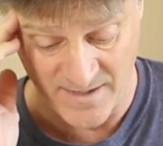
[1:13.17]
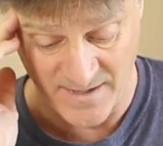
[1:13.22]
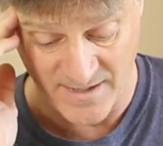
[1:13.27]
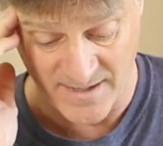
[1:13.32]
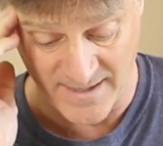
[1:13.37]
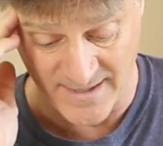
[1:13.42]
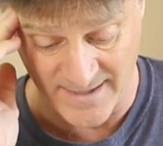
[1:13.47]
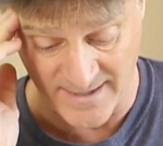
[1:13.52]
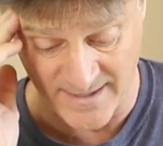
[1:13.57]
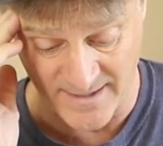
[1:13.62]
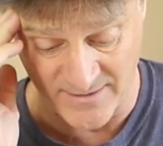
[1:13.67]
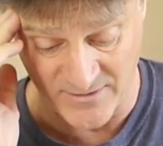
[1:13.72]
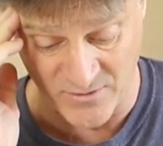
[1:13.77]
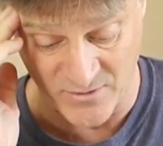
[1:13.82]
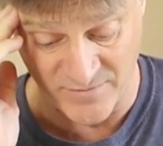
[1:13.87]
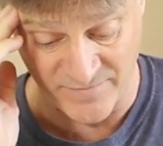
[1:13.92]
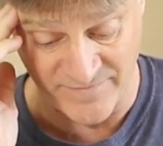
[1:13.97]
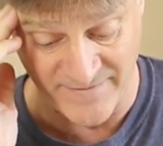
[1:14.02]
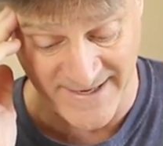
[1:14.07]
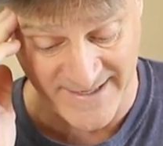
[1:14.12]
Uh,
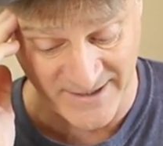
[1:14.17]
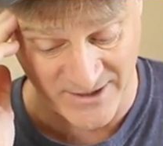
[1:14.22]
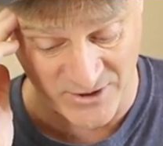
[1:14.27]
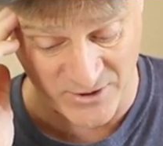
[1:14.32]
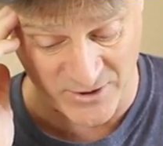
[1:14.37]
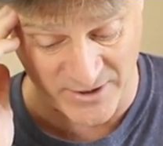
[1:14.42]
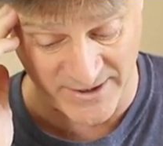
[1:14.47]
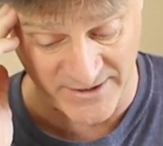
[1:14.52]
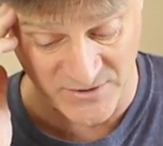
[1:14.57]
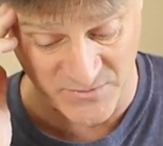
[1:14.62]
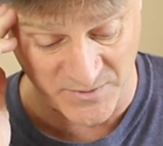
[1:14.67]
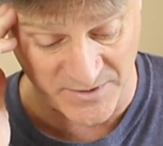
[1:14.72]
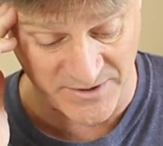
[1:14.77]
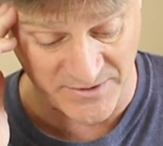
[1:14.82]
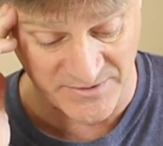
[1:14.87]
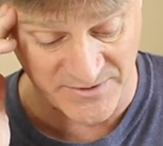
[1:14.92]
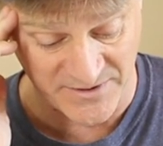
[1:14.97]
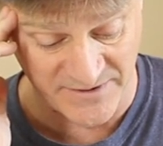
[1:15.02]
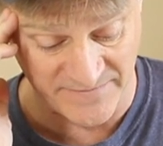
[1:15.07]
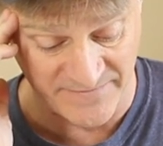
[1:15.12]
your event cards, with
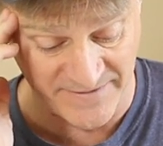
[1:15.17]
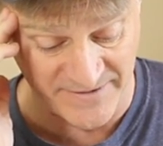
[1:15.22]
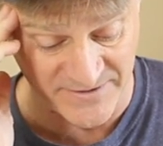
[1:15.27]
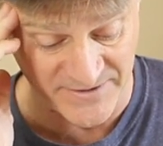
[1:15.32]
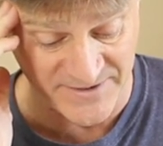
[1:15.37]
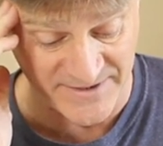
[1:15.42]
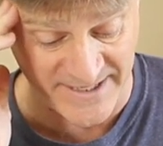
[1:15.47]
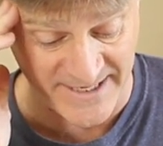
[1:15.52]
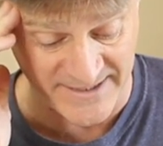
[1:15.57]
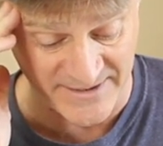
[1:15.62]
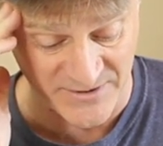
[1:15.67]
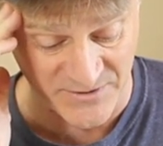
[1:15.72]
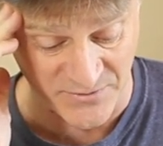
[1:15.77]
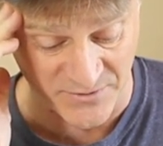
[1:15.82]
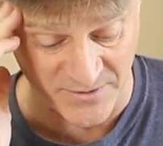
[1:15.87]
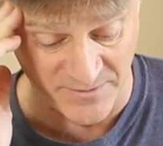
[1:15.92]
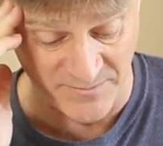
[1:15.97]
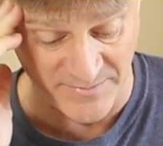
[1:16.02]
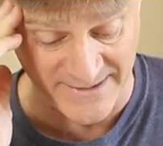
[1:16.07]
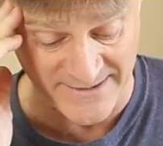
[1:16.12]
their severe
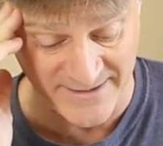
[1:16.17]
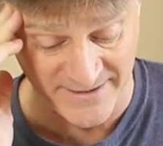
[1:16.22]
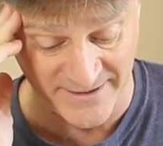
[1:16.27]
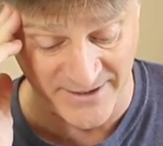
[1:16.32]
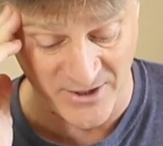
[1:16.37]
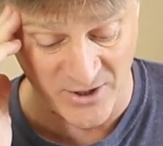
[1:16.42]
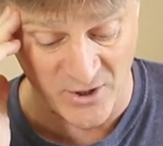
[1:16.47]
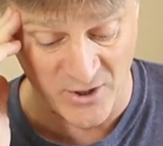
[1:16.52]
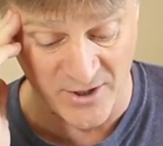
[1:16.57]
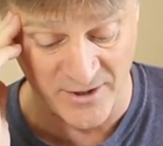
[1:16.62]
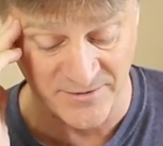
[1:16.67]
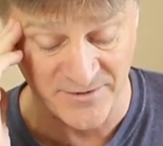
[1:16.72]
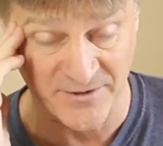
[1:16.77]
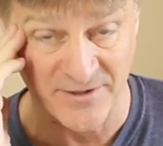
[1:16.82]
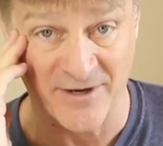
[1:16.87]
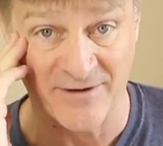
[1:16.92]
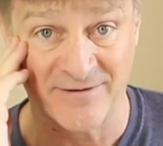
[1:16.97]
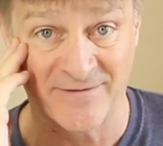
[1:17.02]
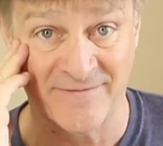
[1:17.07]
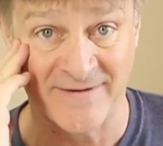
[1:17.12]
sandstorm, basically halted
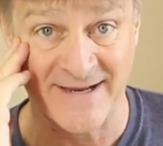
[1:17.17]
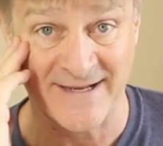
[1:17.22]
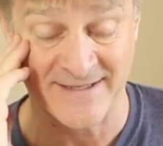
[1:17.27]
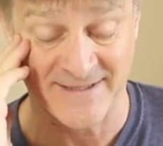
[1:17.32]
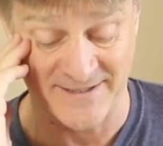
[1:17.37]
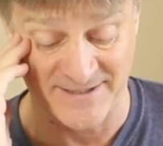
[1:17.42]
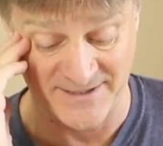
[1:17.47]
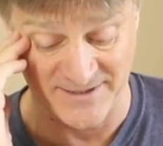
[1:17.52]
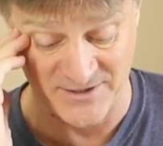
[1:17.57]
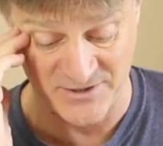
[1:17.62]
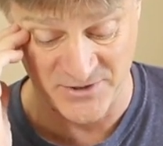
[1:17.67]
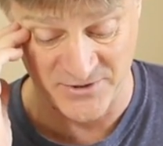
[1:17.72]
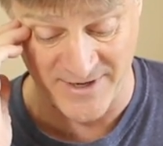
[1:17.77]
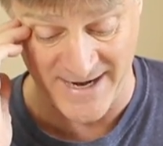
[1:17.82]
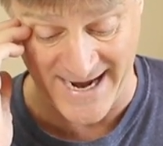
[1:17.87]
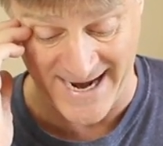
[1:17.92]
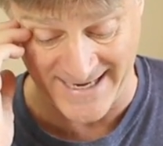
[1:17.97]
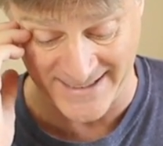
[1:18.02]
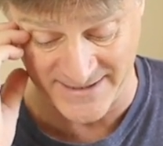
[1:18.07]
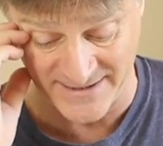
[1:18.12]
our advance in its
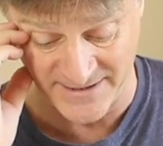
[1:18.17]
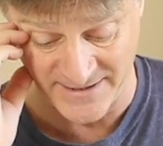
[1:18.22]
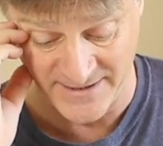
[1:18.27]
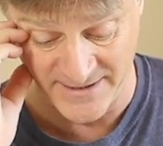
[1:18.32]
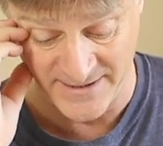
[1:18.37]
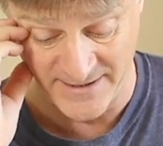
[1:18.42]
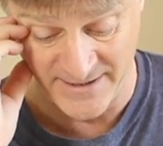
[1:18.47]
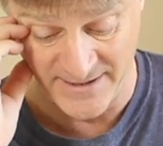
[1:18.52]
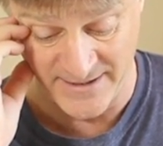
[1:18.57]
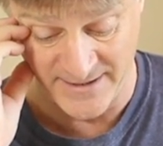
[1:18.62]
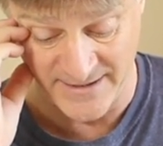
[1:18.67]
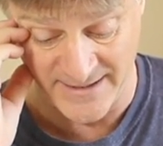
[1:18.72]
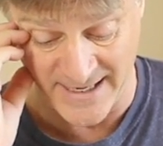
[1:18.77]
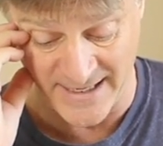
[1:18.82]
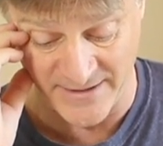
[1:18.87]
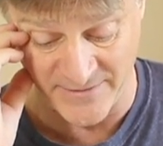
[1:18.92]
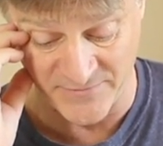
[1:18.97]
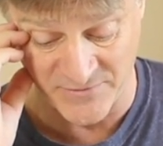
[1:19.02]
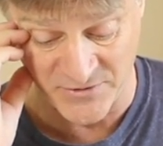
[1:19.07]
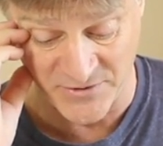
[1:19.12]
tracks. Now
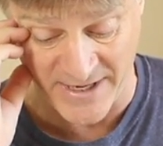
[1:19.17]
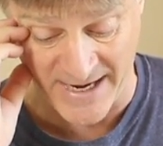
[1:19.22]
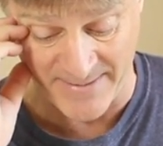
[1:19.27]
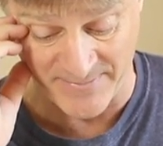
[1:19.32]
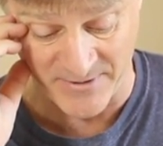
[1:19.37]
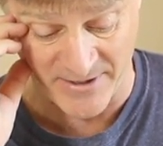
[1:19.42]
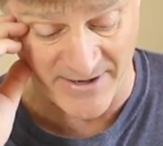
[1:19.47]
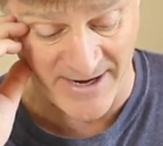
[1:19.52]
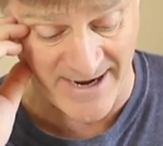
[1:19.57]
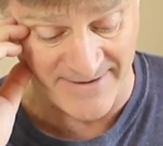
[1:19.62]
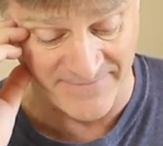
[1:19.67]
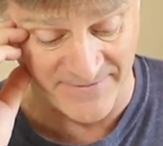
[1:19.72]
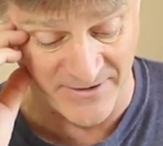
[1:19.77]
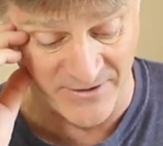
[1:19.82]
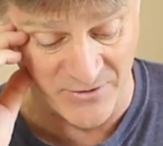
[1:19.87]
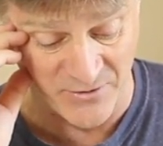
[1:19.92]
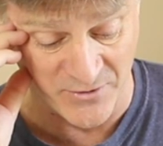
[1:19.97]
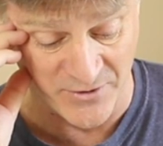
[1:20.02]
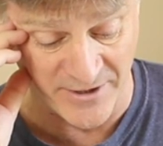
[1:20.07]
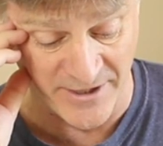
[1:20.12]
you've trapped our
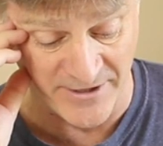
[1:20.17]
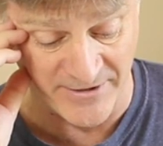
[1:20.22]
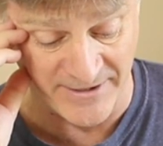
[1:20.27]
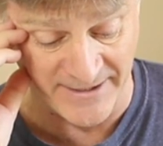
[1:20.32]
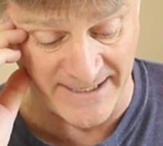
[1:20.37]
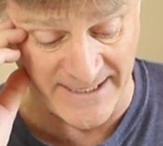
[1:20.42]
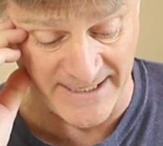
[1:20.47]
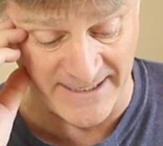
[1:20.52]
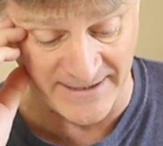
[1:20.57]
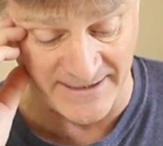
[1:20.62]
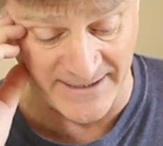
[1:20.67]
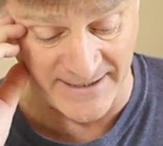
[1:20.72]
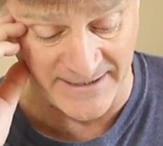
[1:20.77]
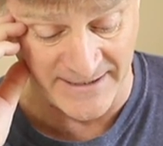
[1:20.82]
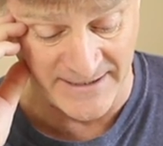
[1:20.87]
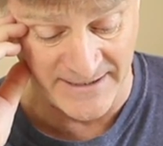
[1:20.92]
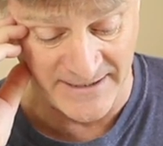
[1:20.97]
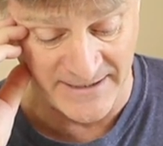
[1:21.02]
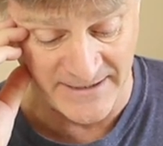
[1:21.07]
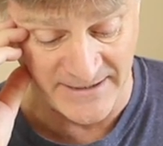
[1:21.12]
Afrika Korps near Agheila
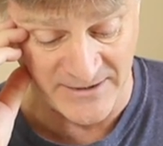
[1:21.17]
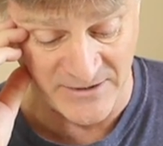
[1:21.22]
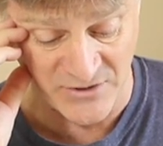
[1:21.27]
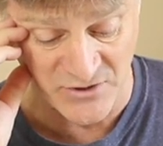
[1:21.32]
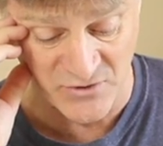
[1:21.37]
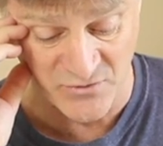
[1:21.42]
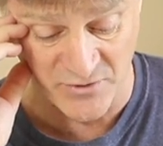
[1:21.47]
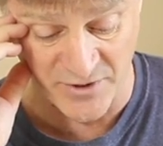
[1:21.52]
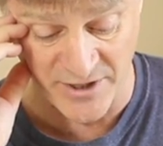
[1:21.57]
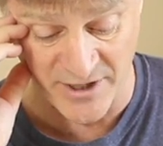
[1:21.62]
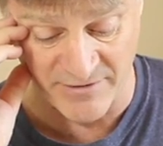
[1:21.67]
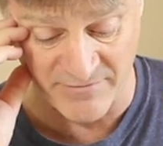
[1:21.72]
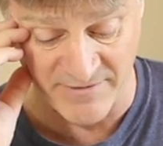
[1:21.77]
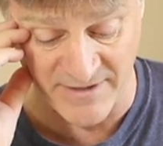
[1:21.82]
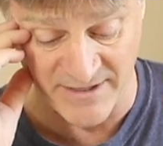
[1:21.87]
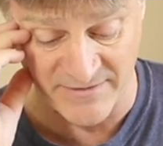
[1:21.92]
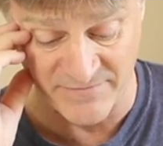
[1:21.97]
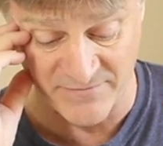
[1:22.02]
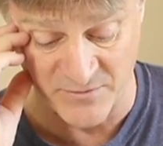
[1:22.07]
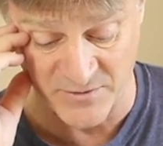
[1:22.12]
and destroyed our
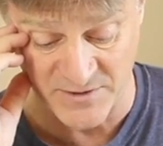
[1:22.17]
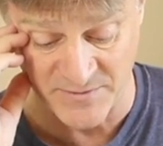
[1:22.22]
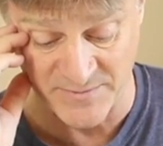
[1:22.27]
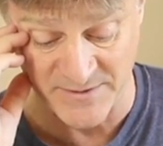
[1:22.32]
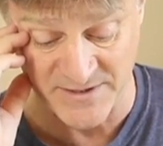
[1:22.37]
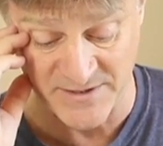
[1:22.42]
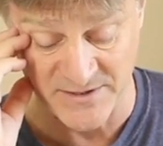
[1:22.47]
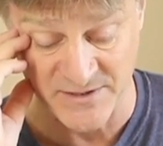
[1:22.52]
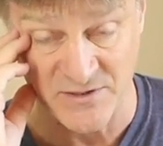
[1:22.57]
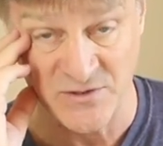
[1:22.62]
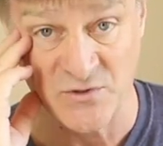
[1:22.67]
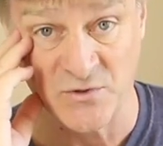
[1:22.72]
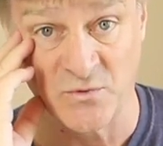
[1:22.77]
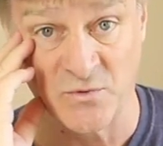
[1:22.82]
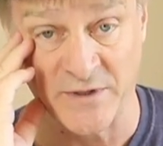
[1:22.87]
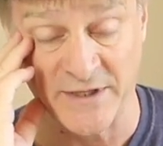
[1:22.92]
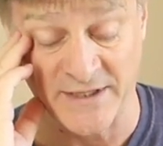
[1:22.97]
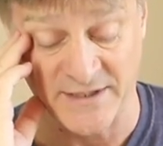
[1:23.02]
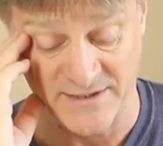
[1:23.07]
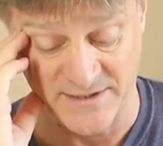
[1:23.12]
reinforcements in two
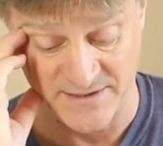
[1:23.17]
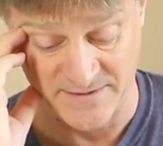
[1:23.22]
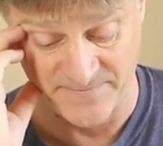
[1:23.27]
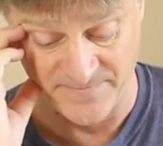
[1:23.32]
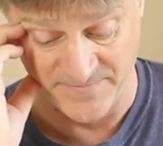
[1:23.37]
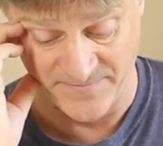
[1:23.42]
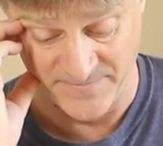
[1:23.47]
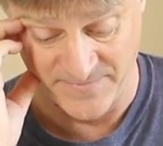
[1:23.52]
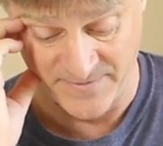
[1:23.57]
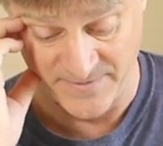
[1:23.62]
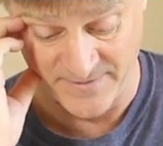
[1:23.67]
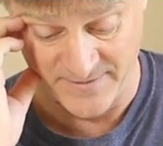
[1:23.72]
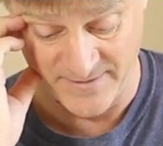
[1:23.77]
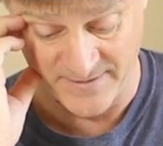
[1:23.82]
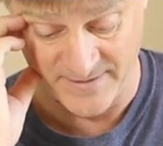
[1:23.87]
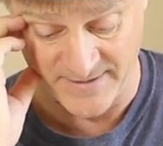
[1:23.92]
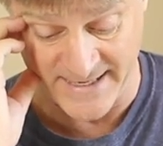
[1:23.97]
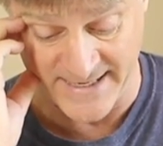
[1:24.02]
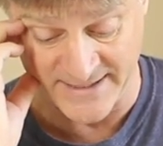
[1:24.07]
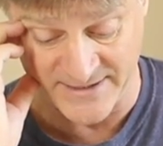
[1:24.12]
weeks.
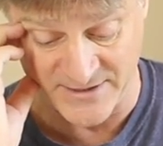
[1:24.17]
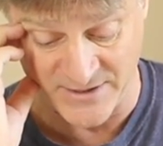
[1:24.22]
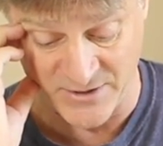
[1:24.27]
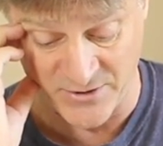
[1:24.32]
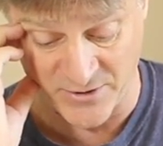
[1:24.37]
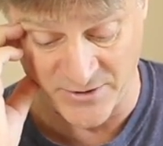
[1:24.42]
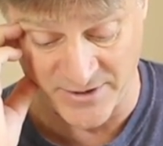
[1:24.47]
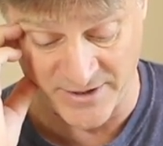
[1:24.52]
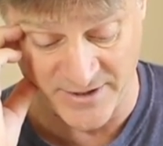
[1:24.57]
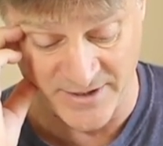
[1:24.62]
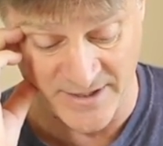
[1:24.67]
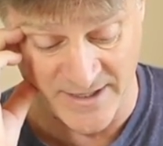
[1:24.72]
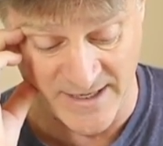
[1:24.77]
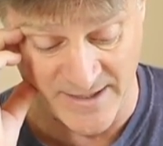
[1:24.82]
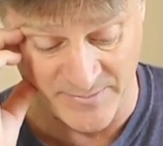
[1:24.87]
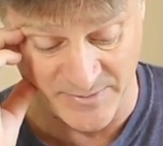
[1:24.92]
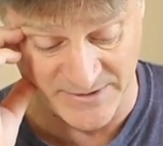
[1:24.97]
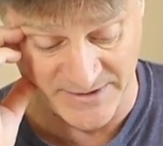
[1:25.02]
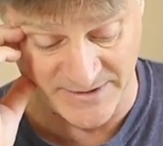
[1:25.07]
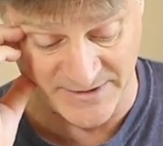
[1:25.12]
Thanks to your
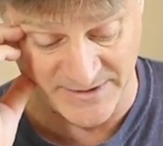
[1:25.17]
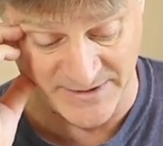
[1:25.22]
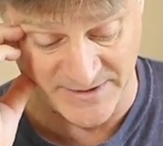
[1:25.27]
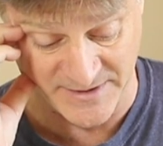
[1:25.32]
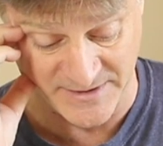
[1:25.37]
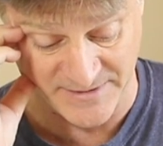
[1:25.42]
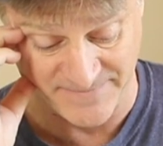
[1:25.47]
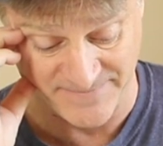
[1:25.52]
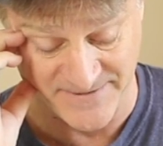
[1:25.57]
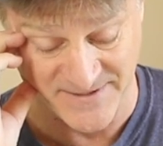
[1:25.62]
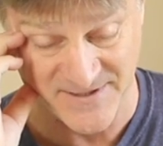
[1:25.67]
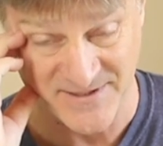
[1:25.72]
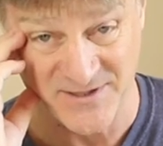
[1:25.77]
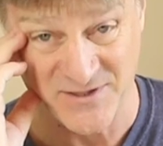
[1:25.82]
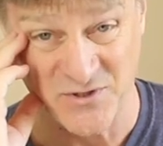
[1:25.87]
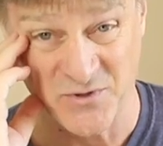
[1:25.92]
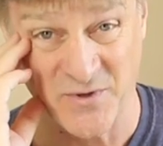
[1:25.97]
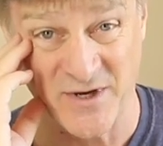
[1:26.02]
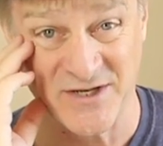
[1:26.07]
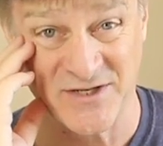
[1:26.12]
incompetence, the
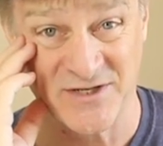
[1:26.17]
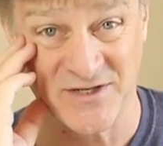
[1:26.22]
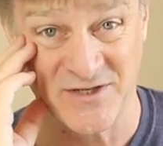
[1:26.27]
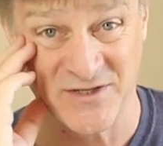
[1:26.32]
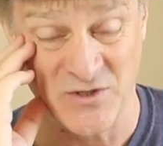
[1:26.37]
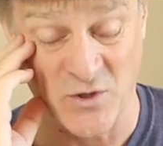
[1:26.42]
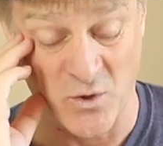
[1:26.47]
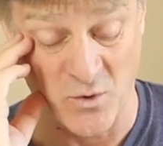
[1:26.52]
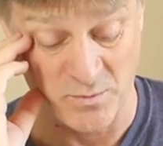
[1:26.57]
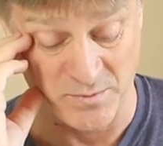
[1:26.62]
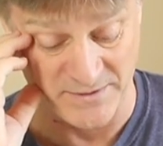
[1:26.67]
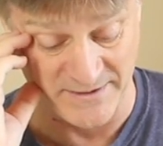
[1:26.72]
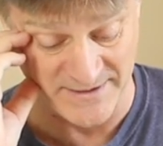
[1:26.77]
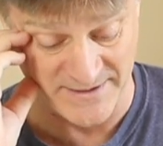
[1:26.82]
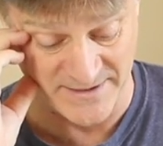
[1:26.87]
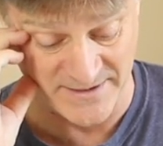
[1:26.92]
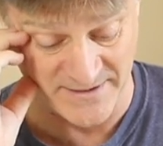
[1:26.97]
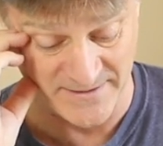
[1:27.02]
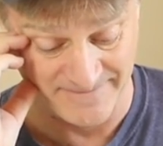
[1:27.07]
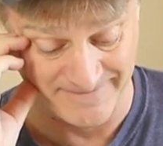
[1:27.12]
situation is
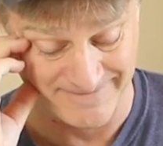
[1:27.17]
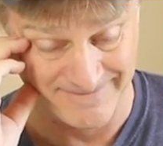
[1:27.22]
hopeless.